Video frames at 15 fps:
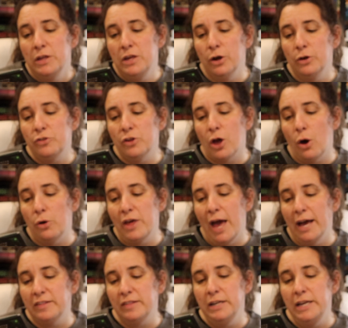Years ago, the
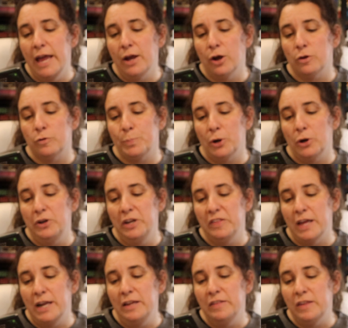Hexenjägers burned his
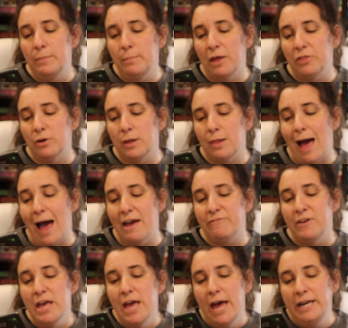innocent mother
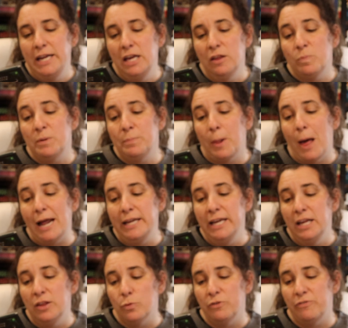alive, and he has been plotting
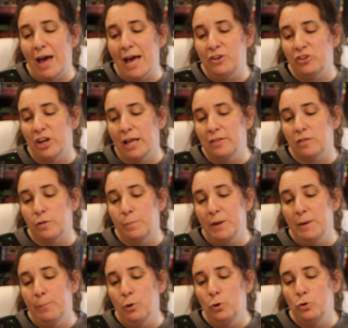his revenge against the
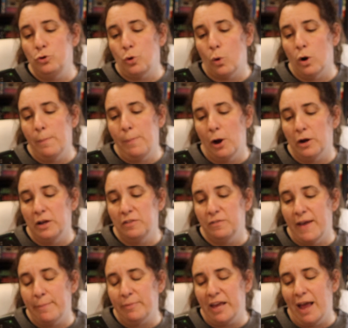people who tore apart his
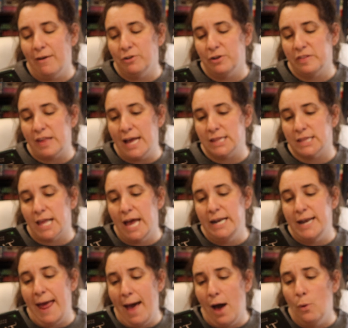family ever since.
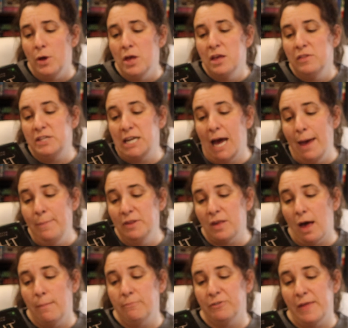And now, the time has
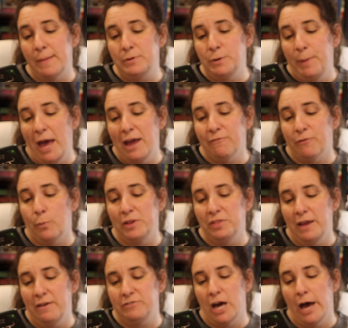come for them to pay for what
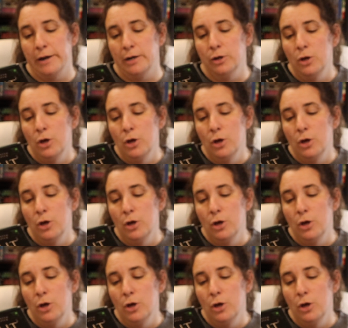they've done.